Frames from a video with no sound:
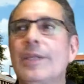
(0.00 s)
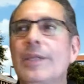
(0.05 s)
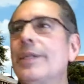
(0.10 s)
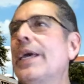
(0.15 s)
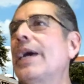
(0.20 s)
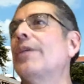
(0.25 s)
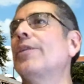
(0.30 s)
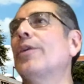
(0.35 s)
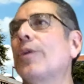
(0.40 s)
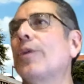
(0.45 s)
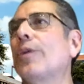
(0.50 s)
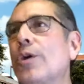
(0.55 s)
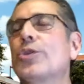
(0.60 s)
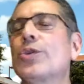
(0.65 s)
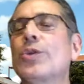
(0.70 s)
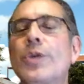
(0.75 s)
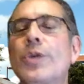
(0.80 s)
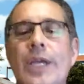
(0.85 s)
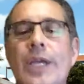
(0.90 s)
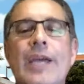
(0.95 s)
Now they're also
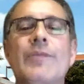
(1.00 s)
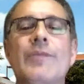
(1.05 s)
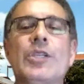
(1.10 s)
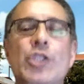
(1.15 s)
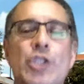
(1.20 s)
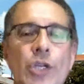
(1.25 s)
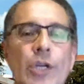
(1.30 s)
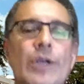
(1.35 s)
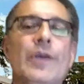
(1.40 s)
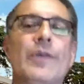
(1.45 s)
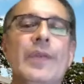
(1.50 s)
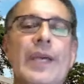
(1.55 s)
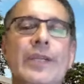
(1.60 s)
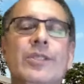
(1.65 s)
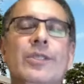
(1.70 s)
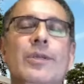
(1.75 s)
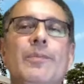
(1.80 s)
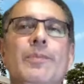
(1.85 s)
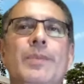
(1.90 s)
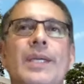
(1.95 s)
going to have a chunk of that
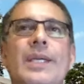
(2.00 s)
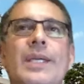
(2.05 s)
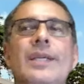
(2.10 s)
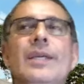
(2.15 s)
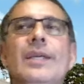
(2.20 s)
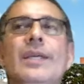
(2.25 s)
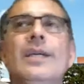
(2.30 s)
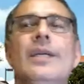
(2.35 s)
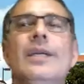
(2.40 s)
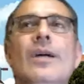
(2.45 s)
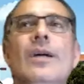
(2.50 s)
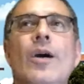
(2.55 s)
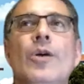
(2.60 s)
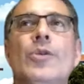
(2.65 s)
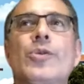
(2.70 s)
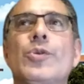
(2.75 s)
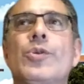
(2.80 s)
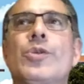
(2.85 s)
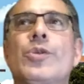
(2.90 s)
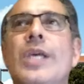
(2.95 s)
to be
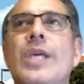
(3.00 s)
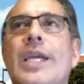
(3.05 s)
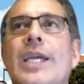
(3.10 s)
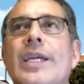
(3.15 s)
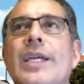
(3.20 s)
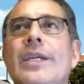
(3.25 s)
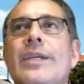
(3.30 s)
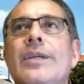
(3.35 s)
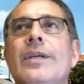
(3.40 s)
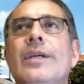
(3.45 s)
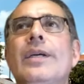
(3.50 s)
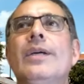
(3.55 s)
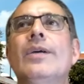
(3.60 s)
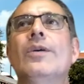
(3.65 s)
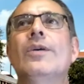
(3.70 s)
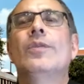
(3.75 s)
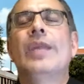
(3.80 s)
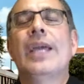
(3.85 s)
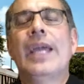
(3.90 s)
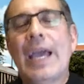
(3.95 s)
also saying
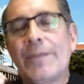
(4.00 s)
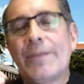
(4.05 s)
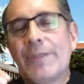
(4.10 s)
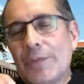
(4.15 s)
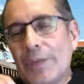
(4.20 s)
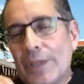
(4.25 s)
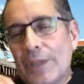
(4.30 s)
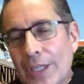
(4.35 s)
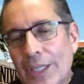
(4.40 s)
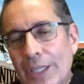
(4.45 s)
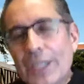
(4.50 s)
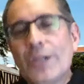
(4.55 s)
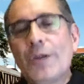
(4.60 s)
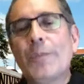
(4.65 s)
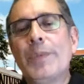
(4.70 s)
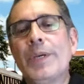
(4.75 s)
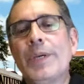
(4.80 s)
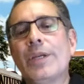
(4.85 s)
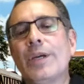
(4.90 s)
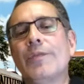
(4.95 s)
they have to have a little
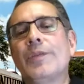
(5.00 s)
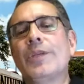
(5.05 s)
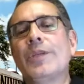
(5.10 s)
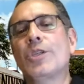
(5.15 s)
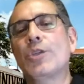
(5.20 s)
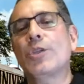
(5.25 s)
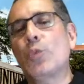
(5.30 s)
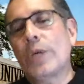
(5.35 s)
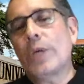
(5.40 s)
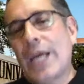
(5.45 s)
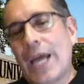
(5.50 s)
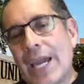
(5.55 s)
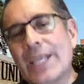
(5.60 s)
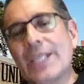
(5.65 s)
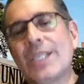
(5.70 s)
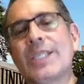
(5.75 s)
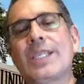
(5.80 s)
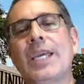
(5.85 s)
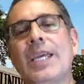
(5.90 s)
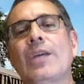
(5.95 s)
bit of this is what I
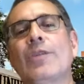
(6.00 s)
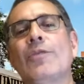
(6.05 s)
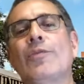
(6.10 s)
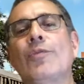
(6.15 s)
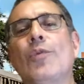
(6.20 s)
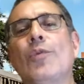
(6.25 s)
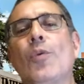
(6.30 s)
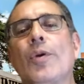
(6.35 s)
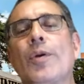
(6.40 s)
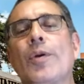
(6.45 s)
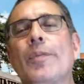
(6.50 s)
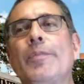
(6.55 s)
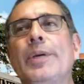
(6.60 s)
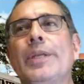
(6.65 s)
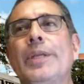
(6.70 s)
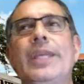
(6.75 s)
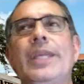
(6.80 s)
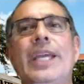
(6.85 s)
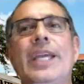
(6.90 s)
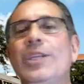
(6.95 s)
stand for,
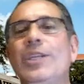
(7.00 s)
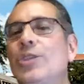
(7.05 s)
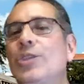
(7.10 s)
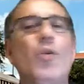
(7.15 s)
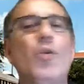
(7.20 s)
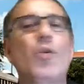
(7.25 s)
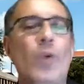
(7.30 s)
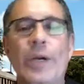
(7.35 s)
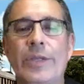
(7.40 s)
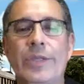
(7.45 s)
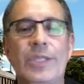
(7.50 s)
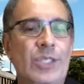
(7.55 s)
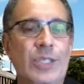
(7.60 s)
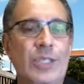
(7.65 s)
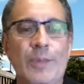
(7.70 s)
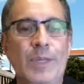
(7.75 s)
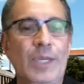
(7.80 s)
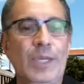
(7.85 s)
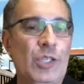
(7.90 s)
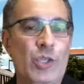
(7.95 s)
but they don't want this to
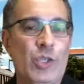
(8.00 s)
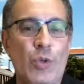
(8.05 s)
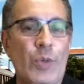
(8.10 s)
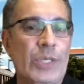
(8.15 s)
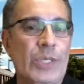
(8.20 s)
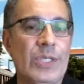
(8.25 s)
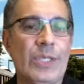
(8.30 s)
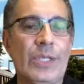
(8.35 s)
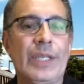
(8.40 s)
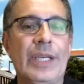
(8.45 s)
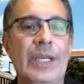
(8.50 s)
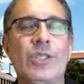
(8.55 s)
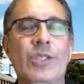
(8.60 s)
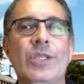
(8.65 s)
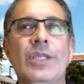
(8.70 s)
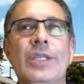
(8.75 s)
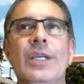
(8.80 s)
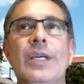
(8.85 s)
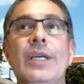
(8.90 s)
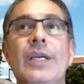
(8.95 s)
be a choice
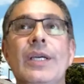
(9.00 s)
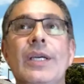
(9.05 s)
election.